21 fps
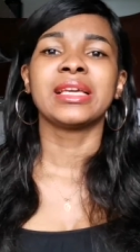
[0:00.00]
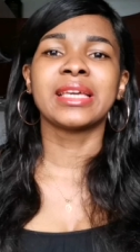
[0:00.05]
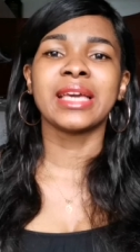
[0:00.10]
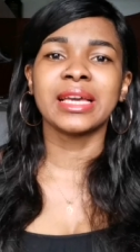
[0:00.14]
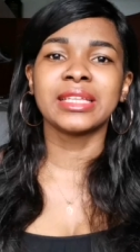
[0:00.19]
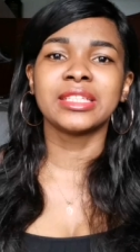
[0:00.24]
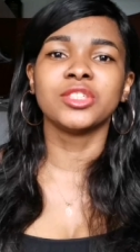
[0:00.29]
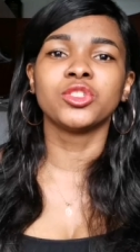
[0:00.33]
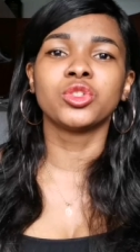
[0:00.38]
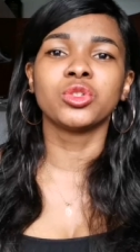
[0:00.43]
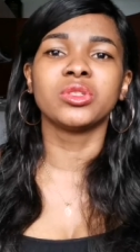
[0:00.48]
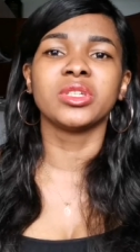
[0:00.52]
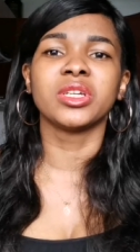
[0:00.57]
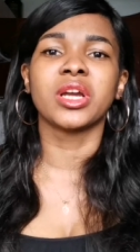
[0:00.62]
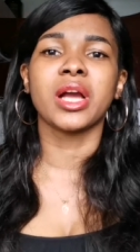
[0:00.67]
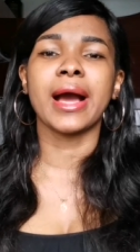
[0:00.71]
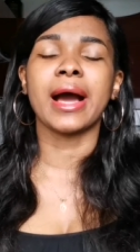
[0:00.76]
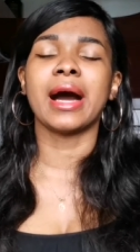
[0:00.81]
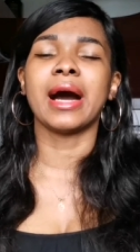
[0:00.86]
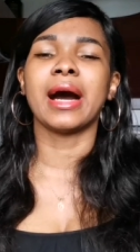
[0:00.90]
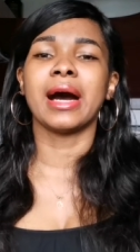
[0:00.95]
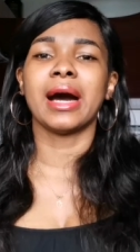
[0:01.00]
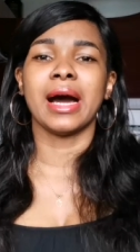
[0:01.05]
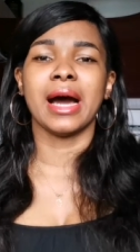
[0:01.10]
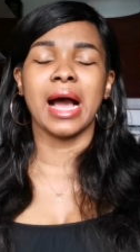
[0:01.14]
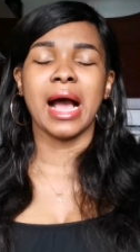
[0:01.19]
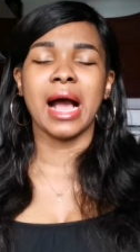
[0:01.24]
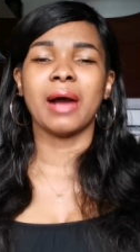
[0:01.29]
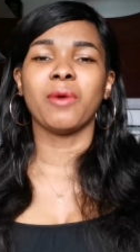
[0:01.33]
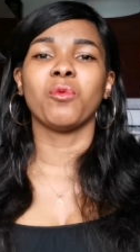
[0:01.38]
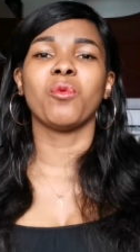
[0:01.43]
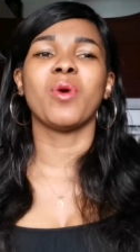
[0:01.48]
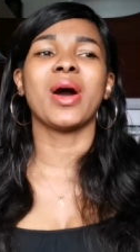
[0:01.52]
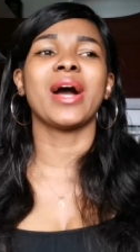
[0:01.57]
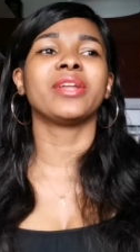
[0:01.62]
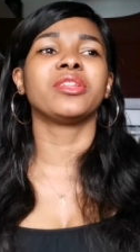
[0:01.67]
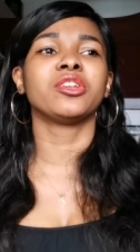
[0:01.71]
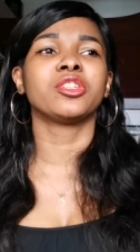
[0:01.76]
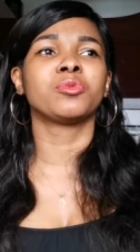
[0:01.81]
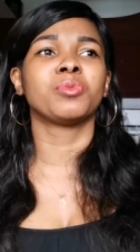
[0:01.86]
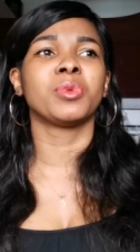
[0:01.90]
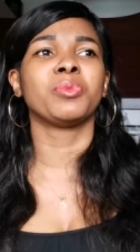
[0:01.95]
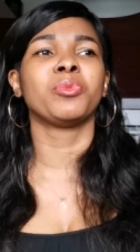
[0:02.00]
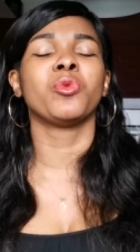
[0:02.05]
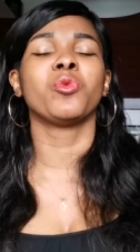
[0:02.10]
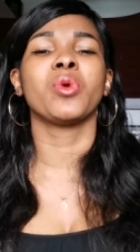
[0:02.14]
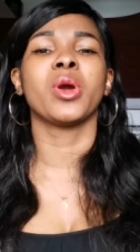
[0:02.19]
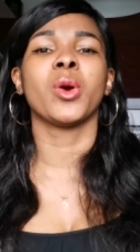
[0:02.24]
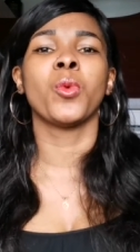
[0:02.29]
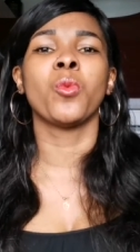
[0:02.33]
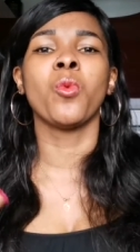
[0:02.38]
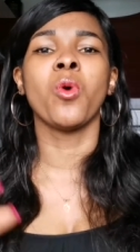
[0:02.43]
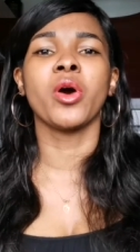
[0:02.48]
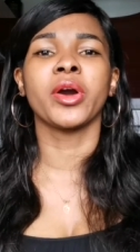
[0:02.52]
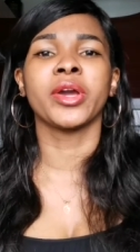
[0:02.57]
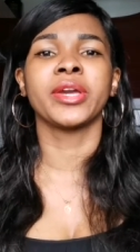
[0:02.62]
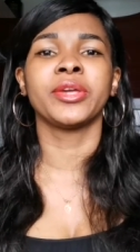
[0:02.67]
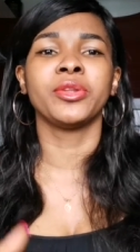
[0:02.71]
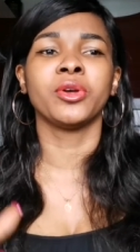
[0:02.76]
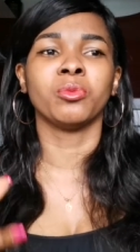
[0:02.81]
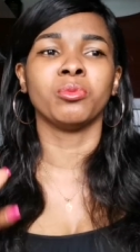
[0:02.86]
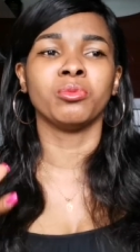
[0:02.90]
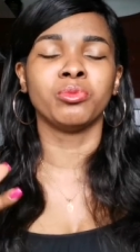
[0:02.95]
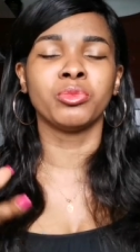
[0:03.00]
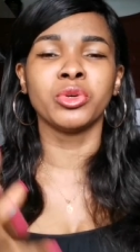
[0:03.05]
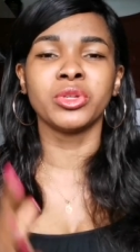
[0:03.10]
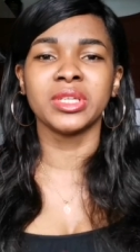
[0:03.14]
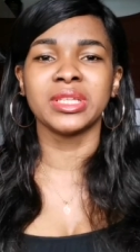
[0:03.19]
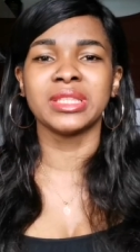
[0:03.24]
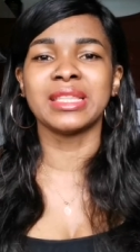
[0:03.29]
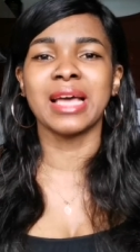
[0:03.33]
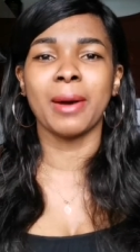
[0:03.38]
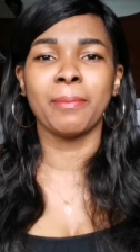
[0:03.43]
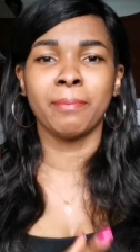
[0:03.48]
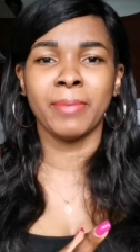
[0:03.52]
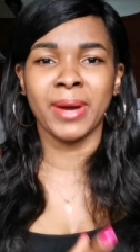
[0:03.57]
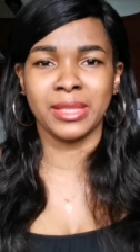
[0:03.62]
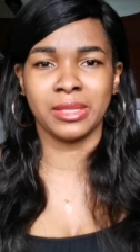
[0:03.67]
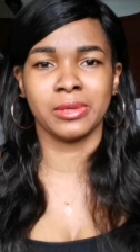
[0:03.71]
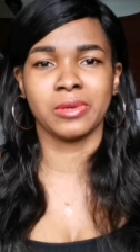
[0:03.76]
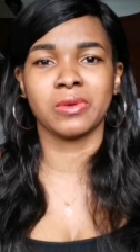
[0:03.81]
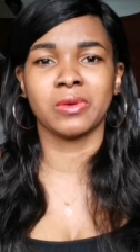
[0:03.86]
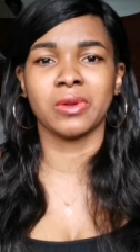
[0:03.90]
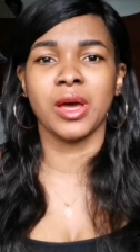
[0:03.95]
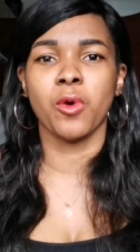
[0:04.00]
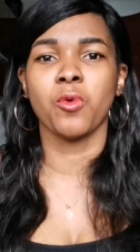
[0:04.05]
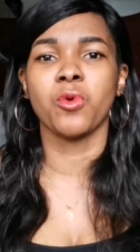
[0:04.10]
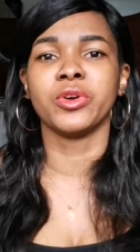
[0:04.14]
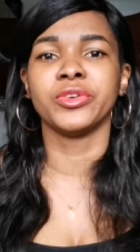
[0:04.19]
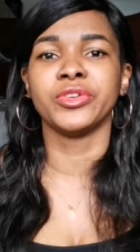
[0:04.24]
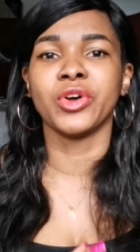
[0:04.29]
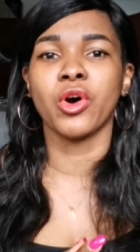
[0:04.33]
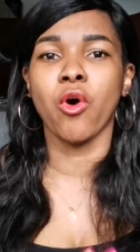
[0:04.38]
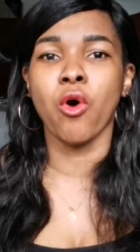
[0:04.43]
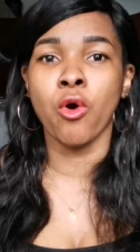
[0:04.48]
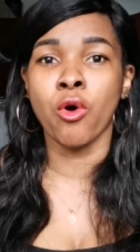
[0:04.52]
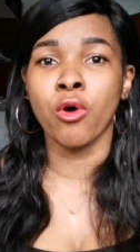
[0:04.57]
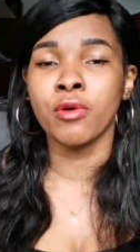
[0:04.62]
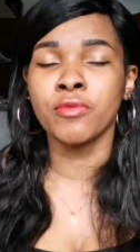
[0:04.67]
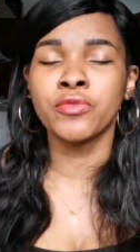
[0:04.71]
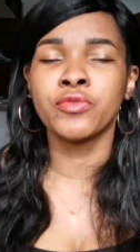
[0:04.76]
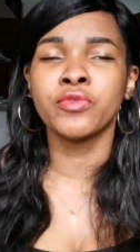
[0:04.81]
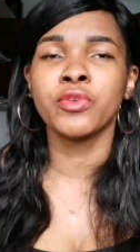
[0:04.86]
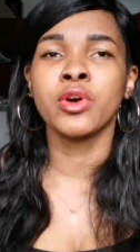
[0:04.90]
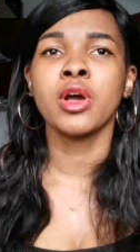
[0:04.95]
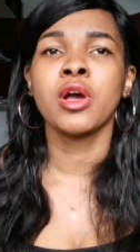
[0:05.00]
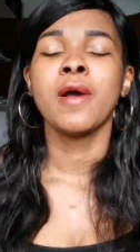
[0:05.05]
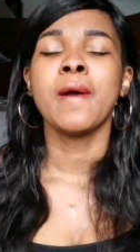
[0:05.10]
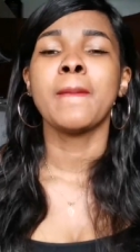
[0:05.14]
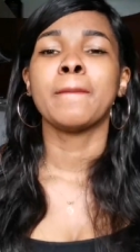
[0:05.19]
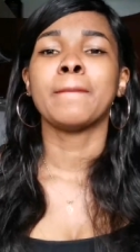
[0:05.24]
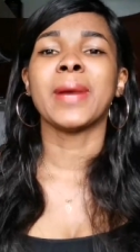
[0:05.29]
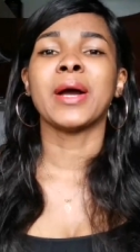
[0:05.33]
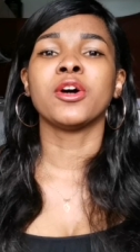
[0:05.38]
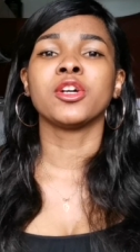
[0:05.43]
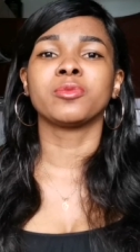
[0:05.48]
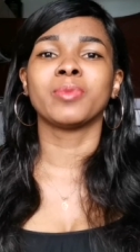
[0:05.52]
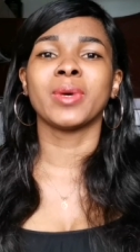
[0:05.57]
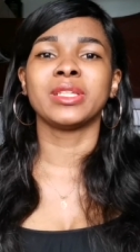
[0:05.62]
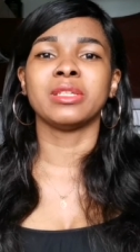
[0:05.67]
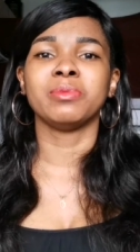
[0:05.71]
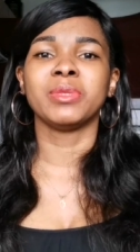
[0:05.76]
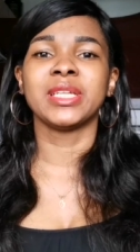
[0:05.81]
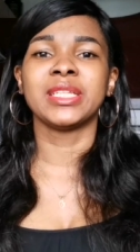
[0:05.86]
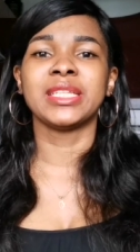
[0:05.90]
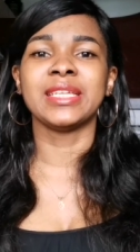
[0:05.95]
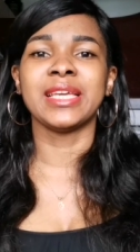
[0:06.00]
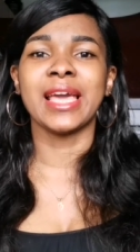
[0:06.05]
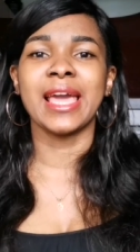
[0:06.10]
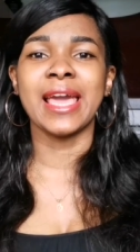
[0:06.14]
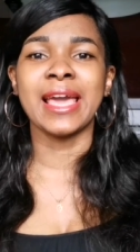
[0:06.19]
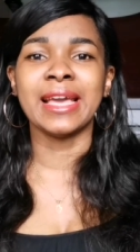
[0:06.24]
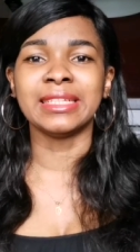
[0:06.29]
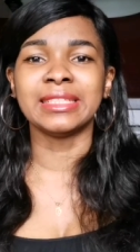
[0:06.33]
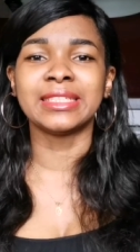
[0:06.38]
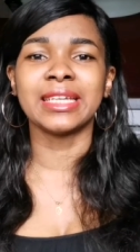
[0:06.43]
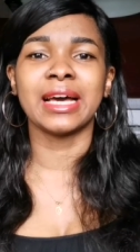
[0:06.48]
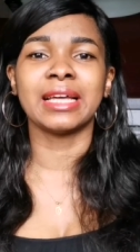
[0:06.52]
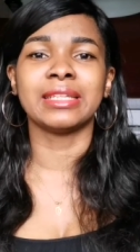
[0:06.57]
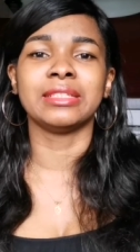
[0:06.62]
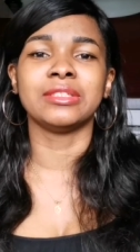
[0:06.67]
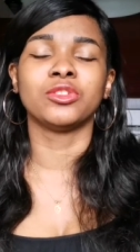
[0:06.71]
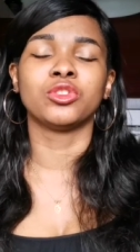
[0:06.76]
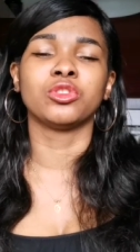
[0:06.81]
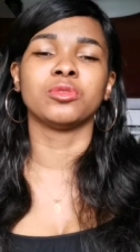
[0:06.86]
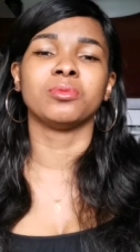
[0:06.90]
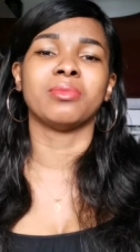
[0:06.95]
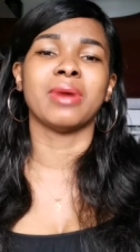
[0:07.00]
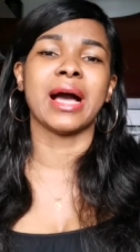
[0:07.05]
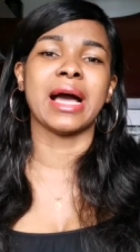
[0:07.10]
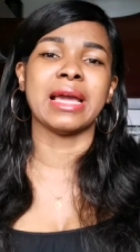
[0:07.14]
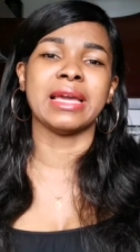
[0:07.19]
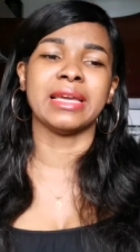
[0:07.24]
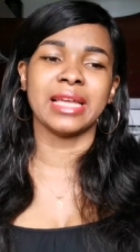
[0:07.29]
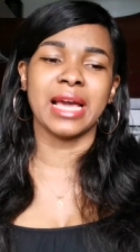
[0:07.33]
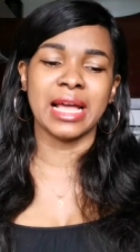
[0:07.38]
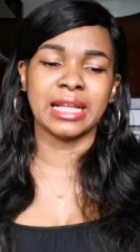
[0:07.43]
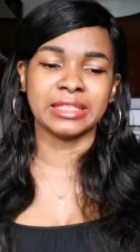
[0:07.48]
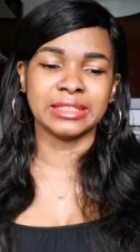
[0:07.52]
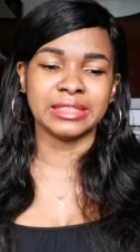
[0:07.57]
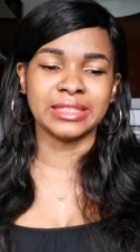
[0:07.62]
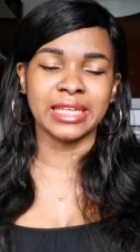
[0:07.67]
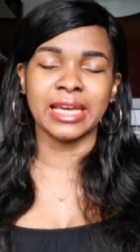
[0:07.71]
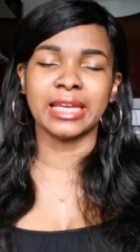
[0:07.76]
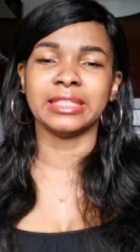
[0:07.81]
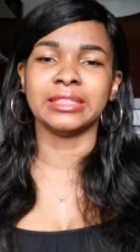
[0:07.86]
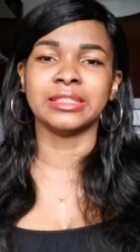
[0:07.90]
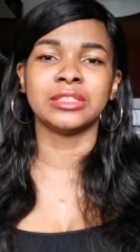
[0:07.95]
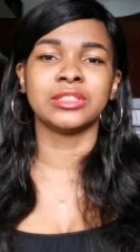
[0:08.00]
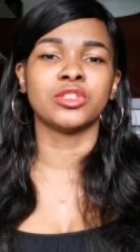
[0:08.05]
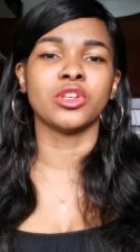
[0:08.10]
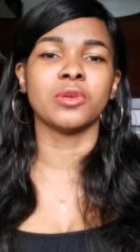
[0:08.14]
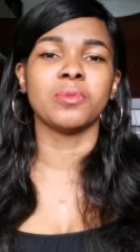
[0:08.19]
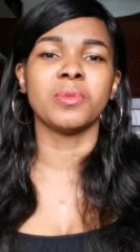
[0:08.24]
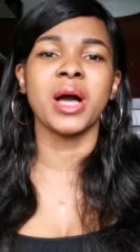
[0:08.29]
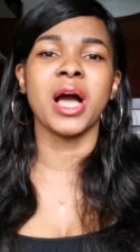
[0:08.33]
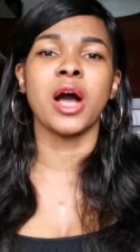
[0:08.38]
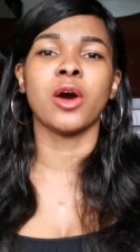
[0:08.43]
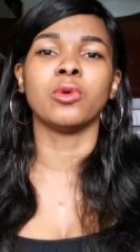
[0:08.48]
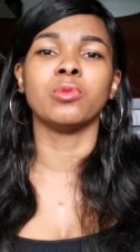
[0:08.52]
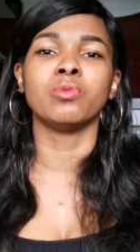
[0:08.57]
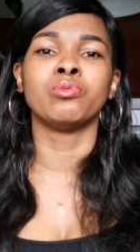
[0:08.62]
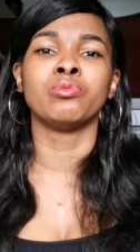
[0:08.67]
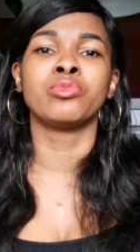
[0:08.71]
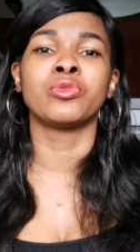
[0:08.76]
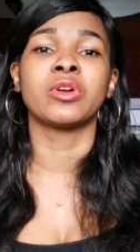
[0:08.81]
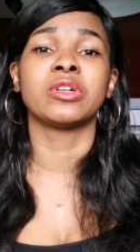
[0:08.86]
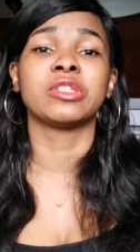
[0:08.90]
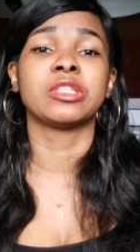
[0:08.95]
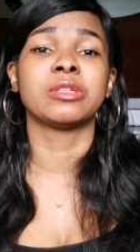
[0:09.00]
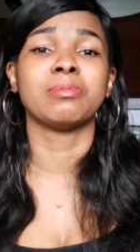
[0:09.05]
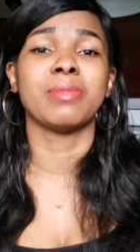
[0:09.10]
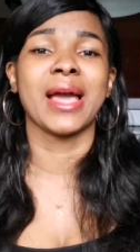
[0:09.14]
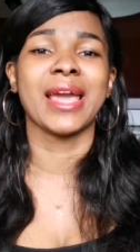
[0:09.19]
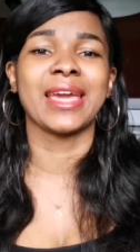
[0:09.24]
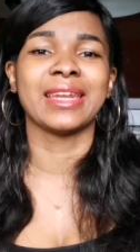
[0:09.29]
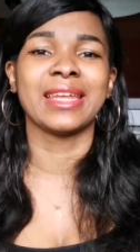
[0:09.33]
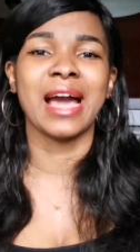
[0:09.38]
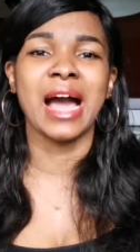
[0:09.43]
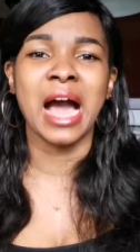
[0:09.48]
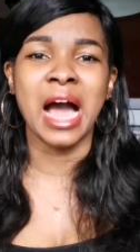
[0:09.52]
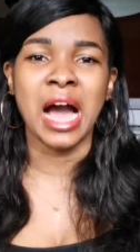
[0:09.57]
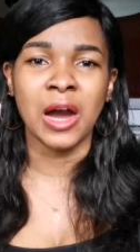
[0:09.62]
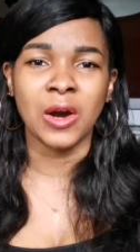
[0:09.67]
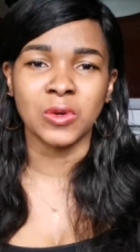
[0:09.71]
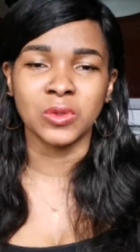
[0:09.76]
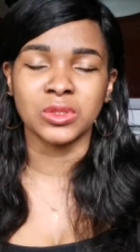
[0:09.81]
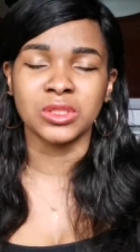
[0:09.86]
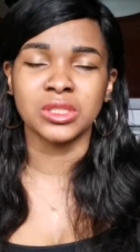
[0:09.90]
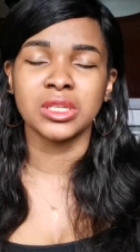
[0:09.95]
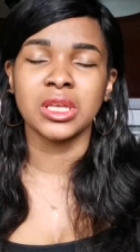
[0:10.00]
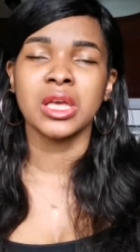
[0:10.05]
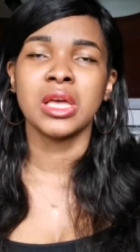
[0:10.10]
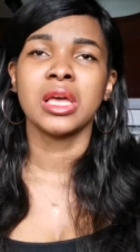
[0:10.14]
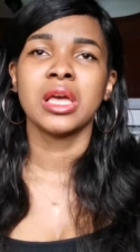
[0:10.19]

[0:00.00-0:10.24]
get into the car while those people were working on putting that particular one off my husband immediately entered into mine and then somehow brought mine out